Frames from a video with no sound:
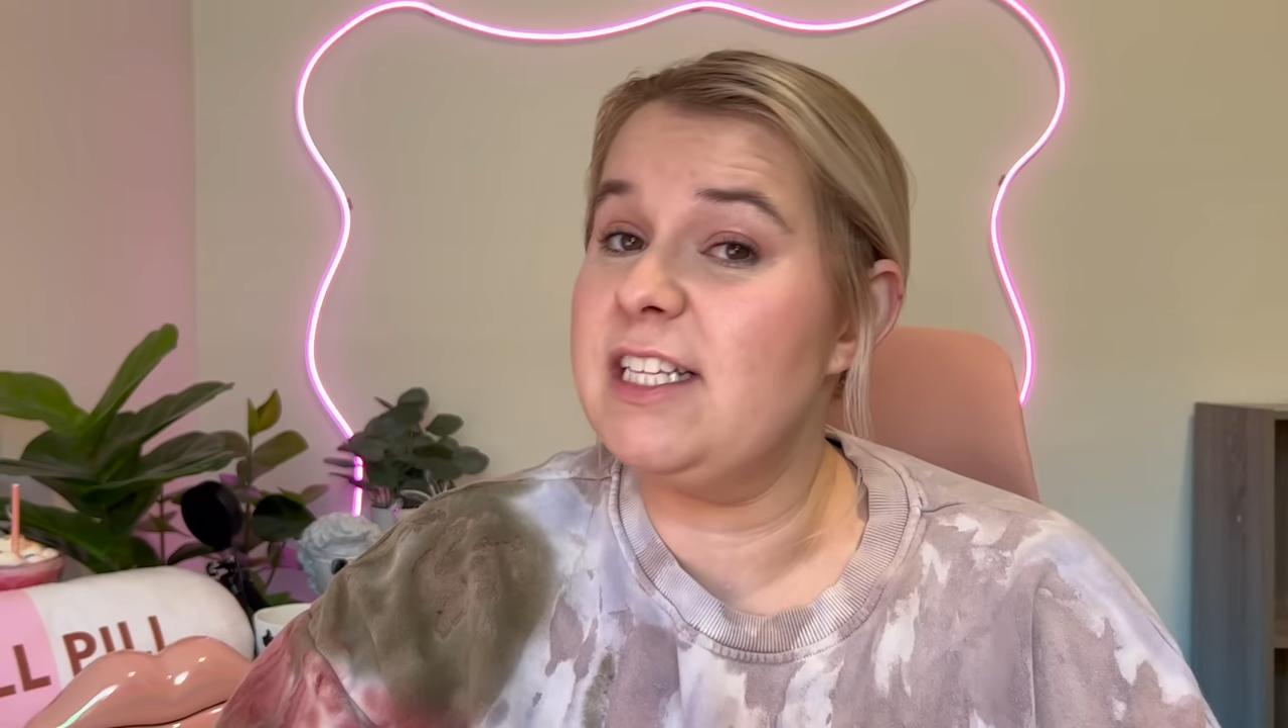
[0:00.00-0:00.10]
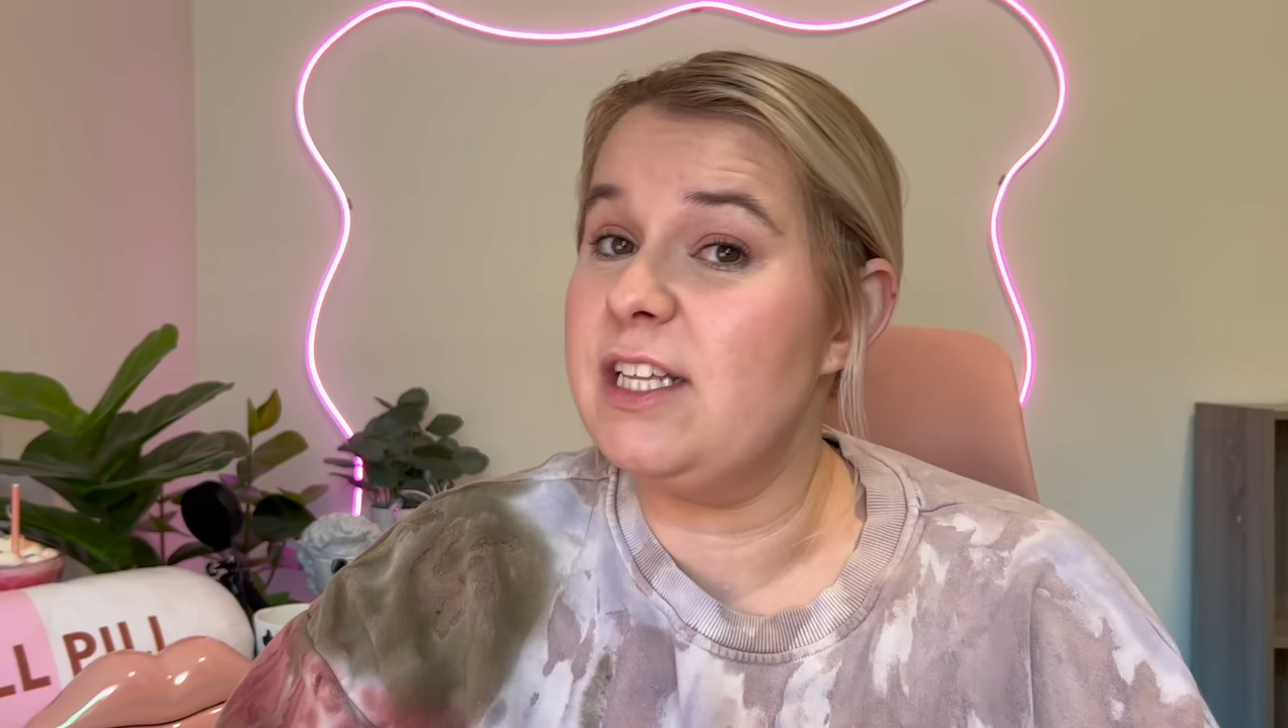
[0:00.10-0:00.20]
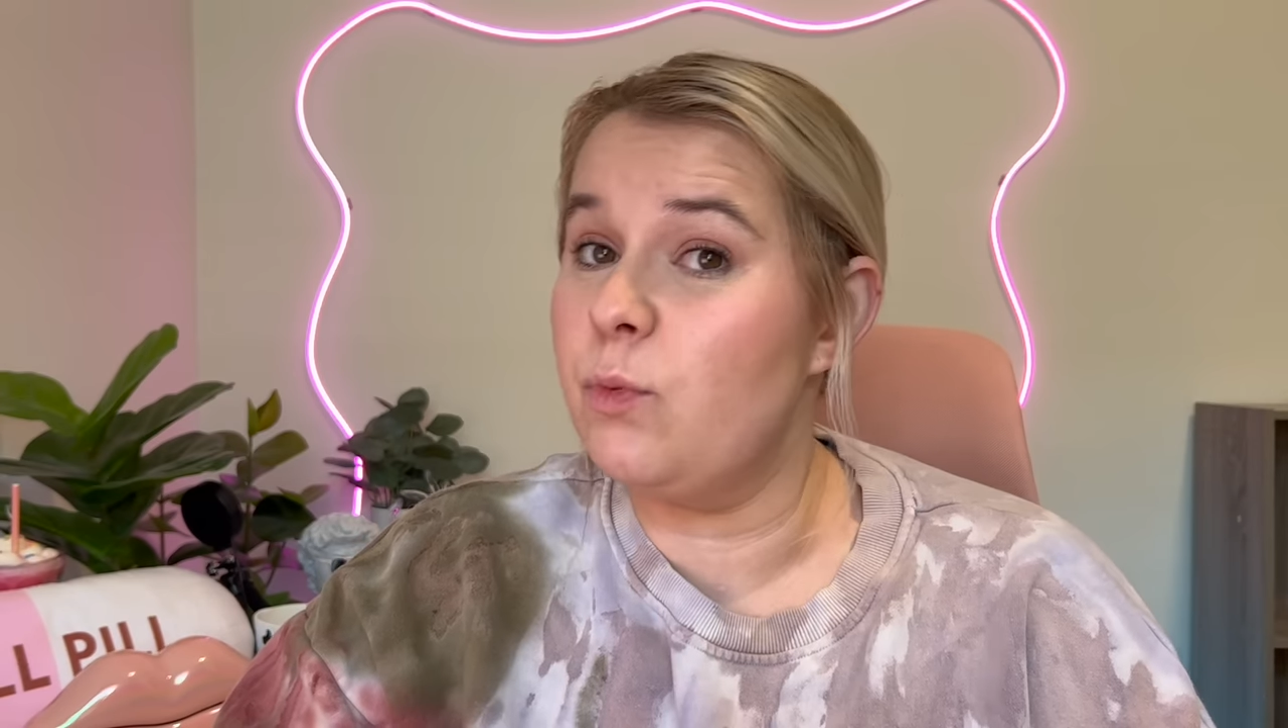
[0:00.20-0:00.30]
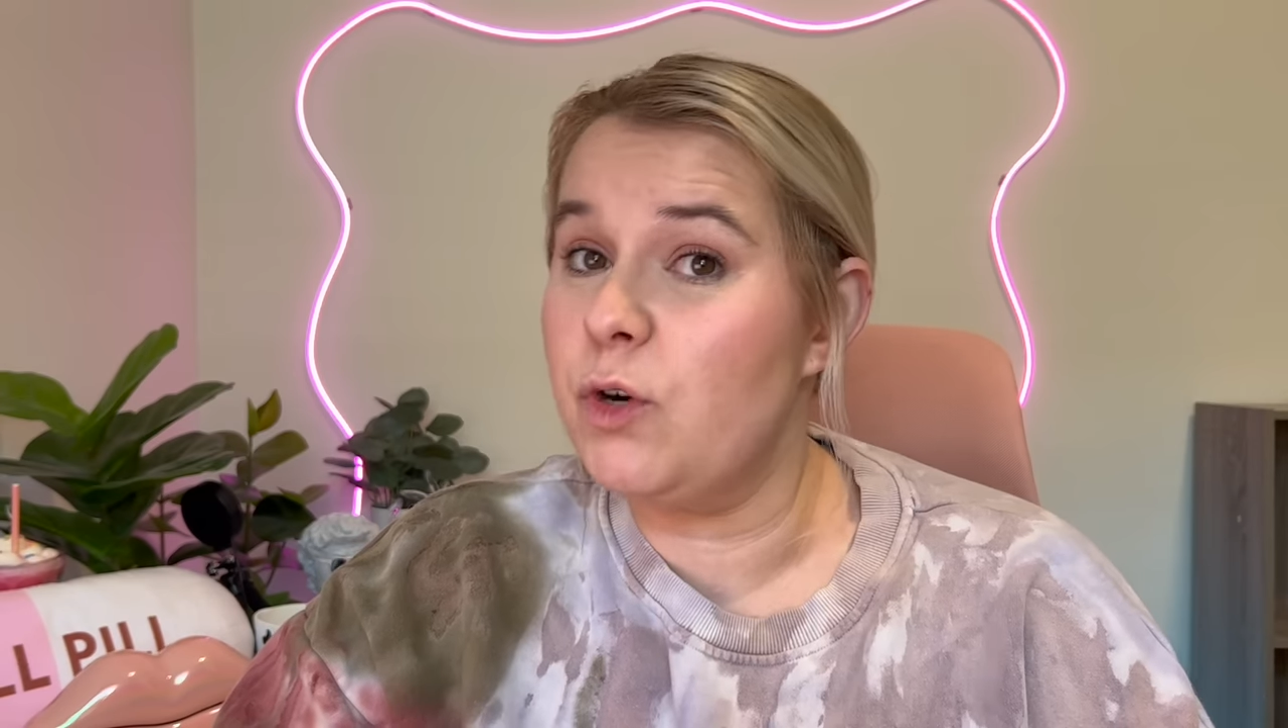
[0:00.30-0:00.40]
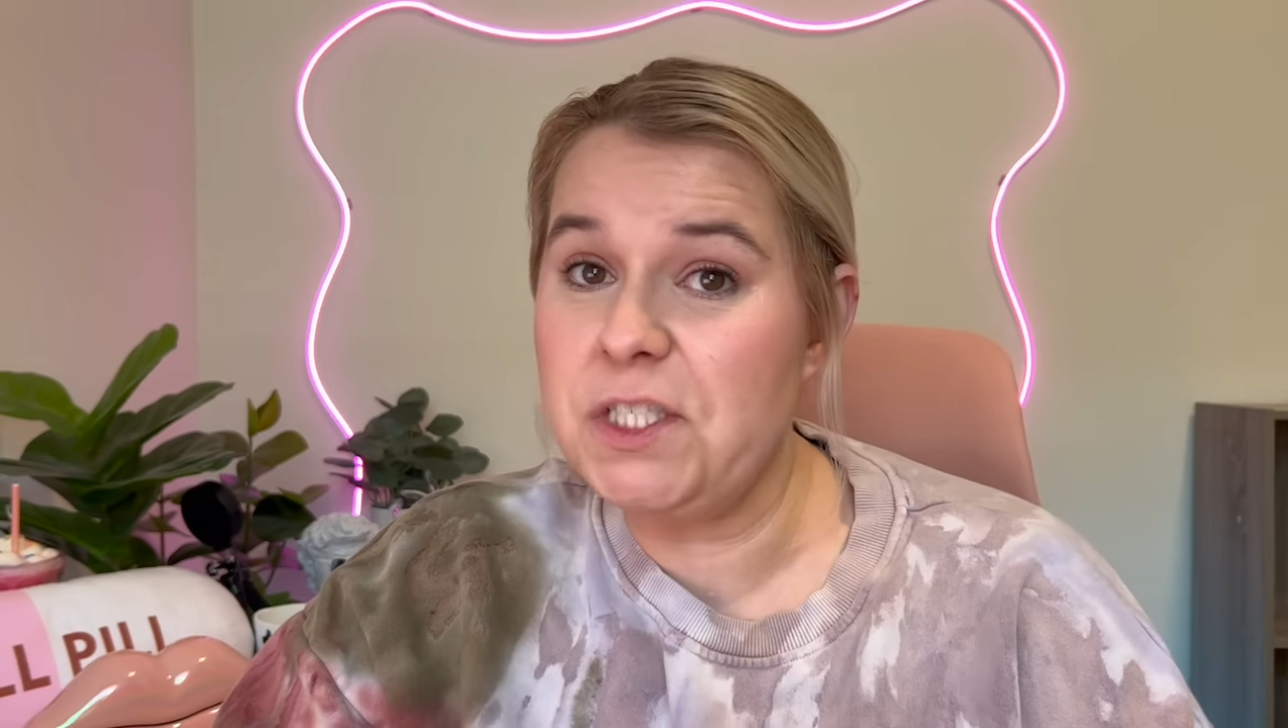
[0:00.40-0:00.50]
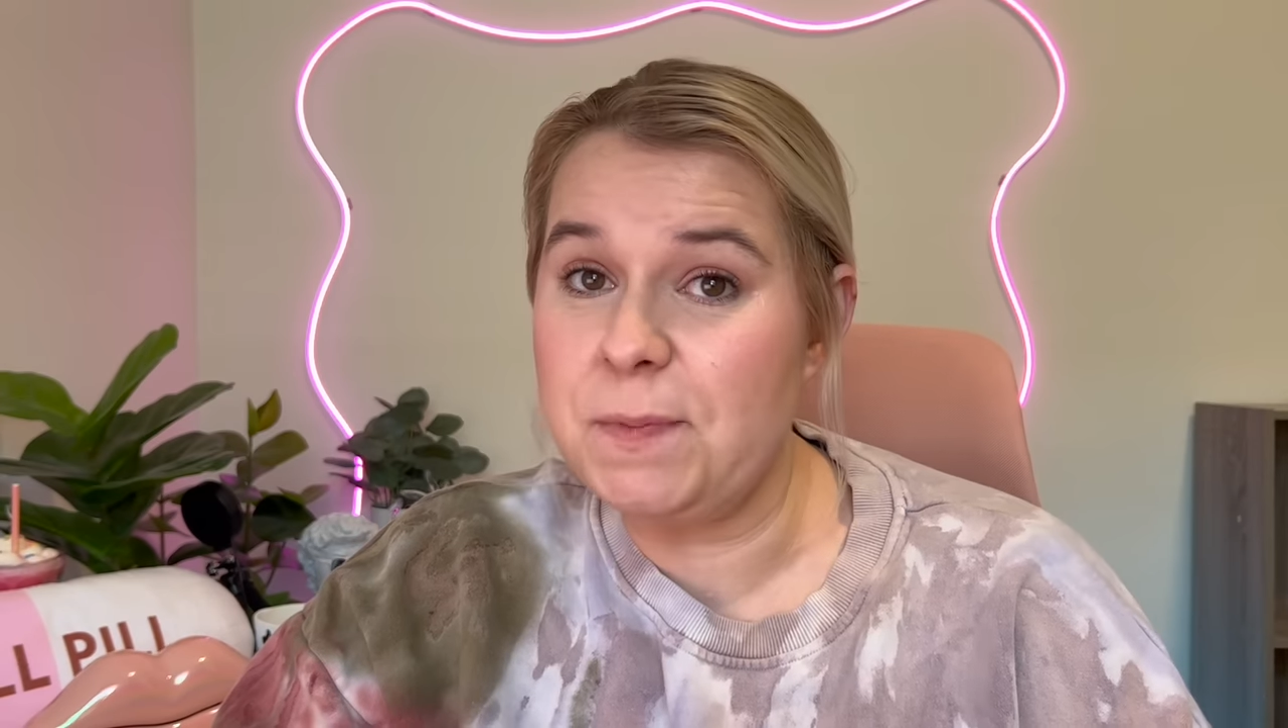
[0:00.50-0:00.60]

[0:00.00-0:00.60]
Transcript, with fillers: Lee Ward's